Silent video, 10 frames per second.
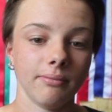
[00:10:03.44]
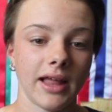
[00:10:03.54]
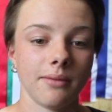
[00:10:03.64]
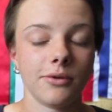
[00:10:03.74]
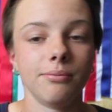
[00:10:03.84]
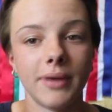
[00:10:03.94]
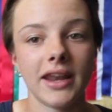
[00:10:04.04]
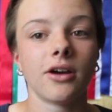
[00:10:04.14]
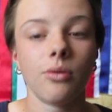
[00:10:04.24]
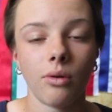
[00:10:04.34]
like
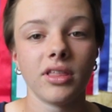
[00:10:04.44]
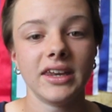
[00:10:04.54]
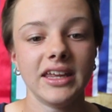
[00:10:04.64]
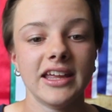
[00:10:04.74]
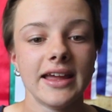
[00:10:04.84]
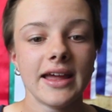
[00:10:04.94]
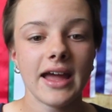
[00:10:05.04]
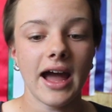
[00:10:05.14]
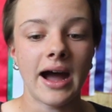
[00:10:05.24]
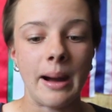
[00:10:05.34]
better quality,
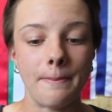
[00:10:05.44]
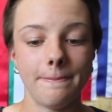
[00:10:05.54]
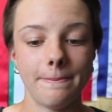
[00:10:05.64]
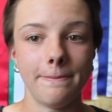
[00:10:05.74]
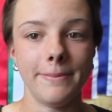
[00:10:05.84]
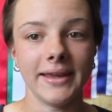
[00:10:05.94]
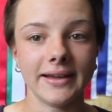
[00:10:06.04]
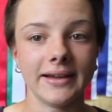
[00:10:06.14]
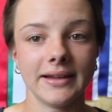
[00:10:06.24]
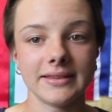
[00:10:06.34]
um,
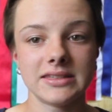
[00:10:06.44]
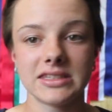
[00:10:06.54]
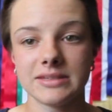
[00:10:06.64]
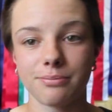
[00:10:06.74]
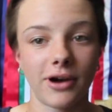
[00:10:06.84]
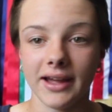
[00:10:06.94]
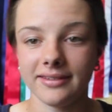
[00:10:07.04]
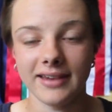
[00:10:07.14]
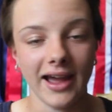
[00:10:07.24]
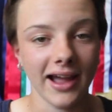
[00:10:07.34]
bigger
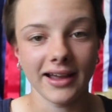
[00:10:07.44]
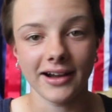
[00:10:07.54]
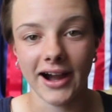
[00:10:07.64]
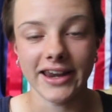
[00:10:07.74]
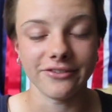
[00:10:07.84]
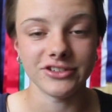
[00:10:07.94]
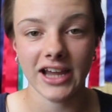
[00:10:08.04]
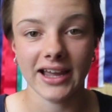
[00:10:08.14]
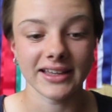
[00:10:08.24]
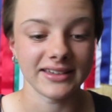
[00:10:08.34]
price tag kind of
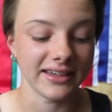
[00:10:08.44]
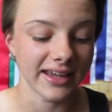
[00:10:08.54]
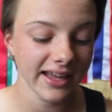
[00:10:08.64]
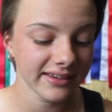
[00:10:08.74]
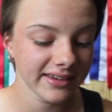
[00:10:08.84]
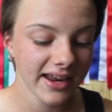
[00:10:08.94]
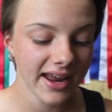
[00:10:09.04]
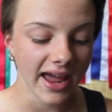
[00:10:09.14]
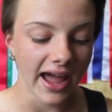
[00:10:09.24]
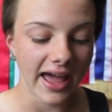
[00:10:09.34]
jacket to get.
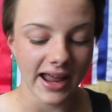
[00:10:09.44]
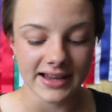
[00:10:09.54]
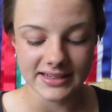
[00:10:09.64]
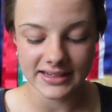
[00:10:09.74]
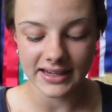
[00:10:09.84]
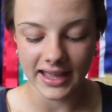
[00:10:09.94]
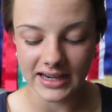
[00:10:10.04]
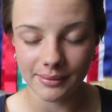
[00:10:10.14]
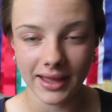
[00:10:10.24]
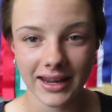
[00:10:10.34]
And I didn't
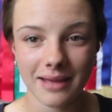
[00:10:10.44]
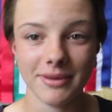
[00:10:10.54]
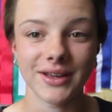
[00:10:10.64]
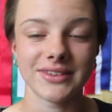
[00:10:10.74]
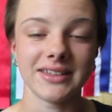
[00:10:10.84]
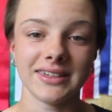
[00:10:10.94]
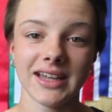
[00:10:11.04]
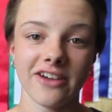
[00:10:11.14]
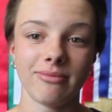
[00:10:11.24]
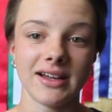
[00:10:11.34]
end up getting it because they
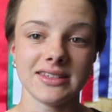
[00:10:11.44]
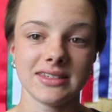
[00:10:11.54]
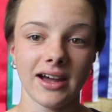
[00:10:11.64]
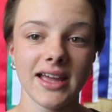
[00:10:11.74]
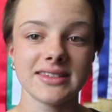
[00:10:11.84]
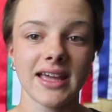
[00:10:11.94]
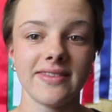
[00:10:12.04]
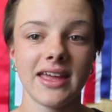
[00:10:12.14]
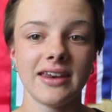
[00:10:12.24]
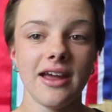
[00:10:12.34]
didn't have my size,
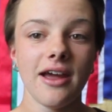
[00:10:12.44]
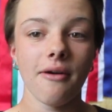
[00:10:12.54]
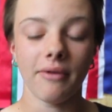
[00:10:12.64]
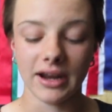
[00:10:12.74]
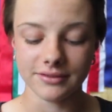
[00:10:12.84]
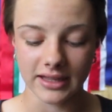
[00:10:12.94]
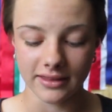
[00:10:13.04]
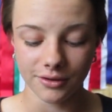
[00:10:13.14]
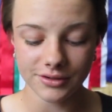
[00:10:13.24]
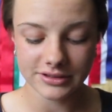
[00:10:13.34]
and then when I was at
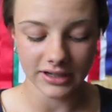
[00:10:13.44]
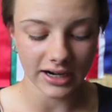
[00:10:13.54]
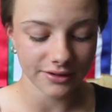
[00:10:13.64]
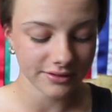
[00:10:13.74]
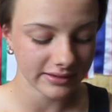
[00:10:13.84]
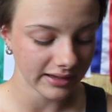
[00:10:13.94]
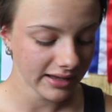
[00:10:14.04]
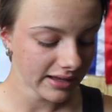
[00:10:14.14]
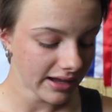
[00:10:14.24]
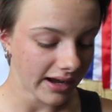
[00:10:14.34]
the horse trials
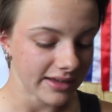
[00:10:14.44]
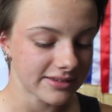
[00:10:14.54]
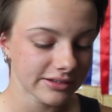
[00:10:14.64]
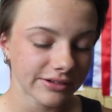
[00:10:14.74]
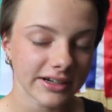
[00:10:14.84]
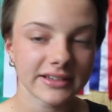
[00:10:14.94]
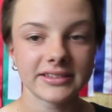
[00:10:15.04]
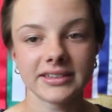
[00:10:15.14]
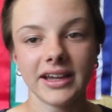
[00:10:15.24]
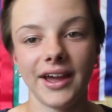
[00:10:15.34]
I saw
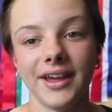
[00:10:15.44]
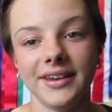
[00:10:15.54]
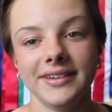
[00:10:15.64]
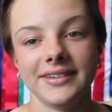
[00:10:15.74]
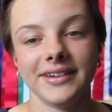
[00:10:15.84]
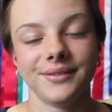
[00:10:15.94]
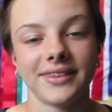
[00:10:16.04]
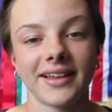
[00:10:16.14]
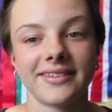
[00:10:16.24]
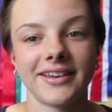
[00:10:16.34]
it and it was
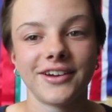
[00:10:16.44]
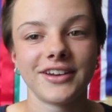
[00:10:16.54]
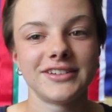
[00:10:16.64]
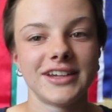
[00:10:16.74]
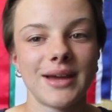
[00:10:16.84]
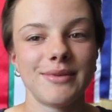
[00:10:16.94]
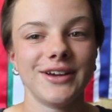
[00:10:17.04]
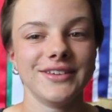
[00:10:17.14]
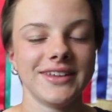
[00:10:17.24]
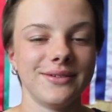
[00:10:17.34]
like sitting on a chair
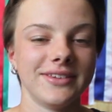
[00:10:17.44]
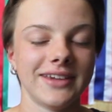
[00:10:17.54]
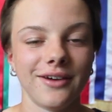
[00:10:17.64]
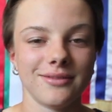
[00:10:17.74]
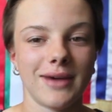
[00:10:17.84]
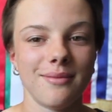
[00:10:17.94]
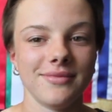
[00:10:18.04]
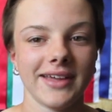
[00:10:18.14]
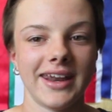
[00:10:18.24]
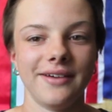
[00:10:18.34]
because it was Dale's
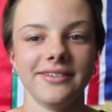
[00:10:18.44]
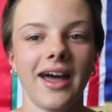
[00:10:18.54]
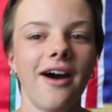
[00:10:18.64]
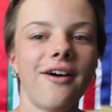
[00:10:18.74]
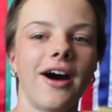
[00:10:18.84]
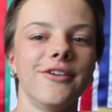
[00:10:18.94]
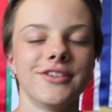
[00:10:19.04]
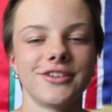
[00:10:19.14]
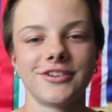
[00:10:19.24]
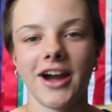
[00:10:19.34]
mum's, and I was like, oh, I'll
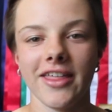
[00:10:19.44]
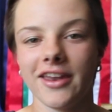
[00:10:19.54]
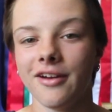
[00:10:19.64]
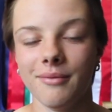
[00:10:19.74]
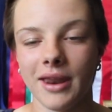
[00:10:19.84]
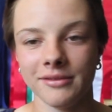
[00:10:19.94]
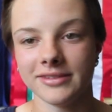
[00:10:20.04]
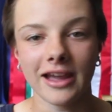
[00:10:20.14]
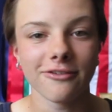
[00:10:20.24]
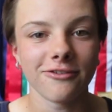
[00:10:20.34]
just try that on, and it
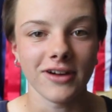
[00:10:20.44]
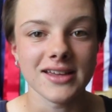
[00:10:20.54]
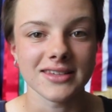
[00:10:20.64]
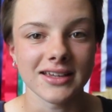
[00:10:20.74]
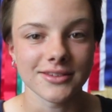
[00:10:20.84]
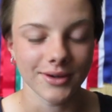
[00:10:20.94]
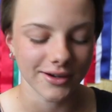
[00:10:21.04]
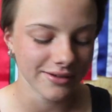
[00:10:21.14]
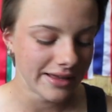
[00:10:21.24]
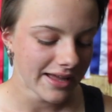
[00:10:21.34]
was like freezing as
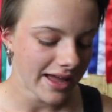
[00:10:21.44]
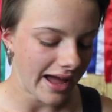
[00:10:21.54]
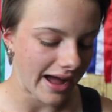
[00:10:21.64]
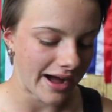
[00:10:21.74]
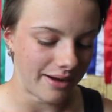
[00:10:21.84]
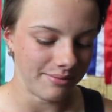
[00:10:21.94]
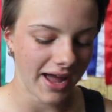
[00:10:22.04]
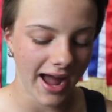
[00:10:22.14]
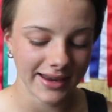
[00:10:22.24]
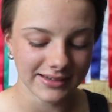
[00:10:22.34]
well. Um,
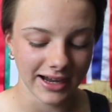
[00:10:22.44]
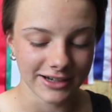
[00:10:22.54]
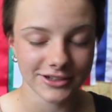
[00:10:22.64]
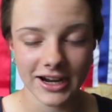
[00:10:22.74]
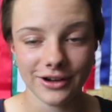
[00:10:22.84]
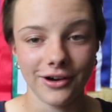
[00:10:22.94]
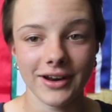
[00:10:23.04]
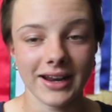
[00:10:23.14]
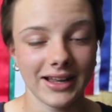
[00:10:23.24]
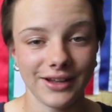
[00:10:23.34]
and I tried it
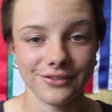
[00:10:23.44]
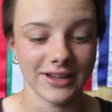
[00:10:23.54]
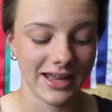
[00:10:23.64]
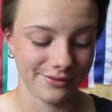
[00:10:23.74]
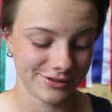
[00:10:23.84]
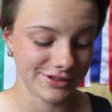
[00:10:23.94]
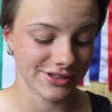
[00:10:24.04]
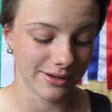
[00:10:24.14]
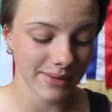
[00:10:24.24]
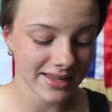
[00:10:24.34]
on and I loved it and it was just
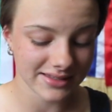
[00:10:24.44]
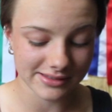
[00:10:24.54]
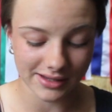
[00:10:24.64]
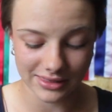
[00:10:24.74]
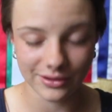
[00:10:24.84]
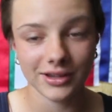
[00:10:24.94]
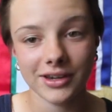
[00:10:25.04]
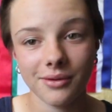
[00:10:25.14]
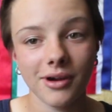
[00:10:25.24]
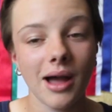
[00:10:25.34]
so amazing, so I thought, you
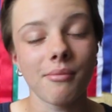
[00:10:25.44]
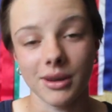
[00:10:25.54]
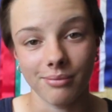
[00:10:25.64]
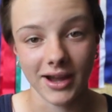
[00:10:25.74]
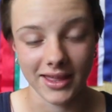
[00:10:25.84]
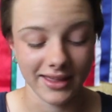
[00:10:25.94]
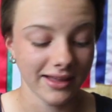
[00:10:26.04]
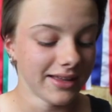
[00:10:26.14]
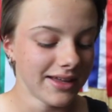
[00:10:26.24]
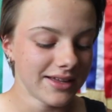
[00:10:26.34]
know what, I'm gonna buy
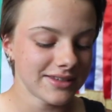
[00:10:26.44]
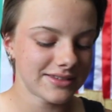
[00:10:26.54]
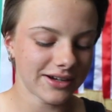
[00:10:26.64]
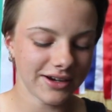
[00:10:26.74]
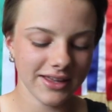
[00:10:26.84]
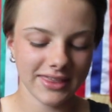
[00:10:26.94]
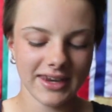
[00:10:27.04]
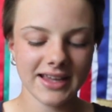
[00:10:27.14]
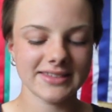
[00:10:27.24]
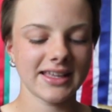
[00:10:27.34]
that. So the
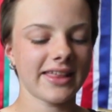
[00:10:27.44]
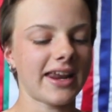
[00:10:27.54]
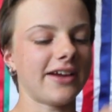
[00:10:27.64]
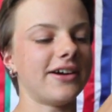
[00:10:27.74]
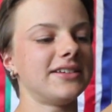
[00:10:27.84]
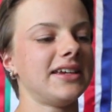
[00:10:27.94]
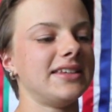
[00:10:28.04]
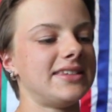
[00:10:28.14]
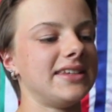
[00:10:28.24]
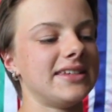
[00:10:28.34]
next thing that I got
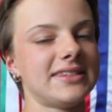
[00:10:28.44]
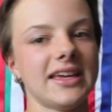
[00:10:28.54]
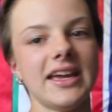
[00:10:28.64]
is this